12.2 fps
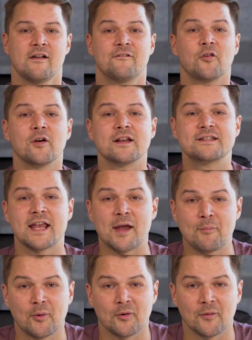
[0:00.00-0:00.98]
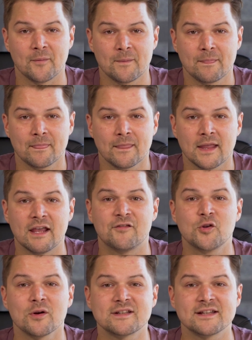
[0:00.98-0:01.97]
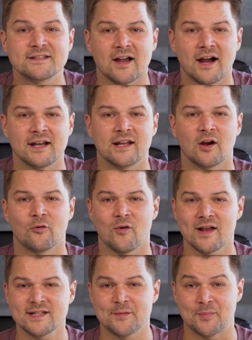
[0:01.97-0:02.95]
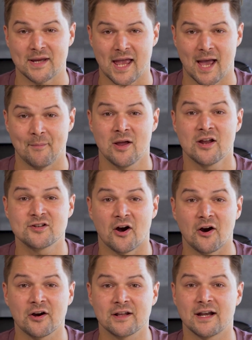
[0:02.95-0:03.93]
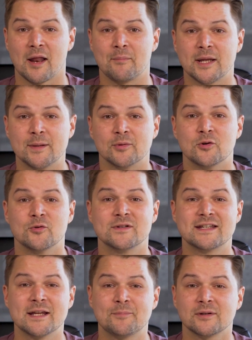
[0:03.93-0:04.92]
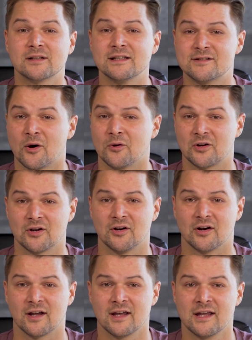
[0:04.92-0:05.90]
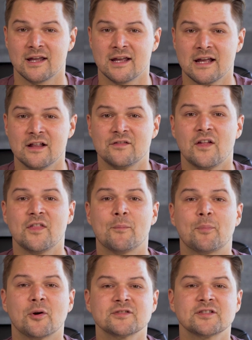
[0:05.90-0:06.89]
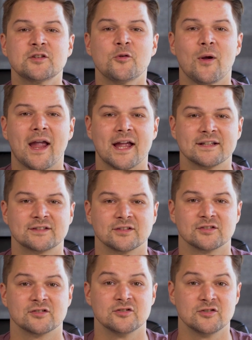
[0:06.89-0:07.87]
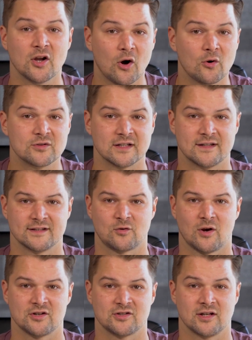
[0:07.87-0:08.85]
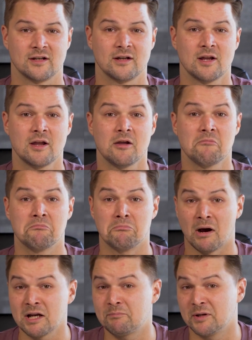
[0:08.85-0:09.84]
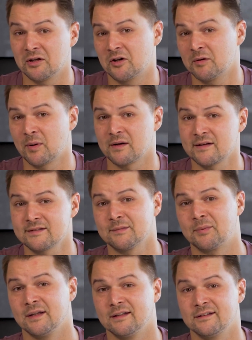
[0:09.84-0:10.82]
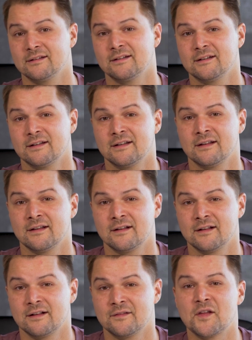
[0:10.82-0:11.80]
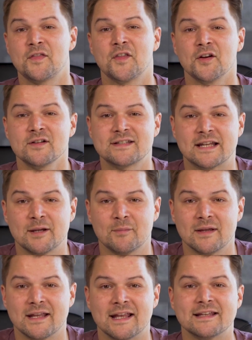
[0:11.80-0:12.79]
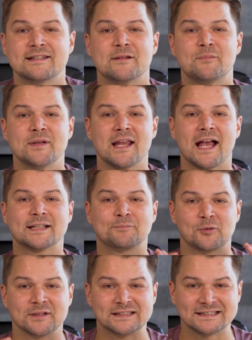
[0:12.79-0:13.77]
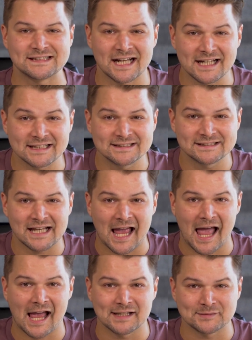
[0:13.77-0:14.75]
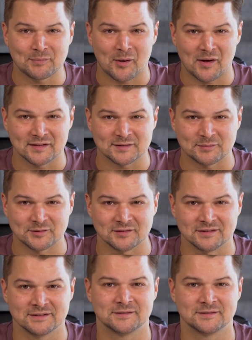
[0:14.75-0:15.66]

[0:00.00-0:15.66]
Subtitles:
For example, if you are designing a recipe app targeted at people who typically don't cook, then the person who answers no to this question might be a good participant. The third tip is to be as precise as possible.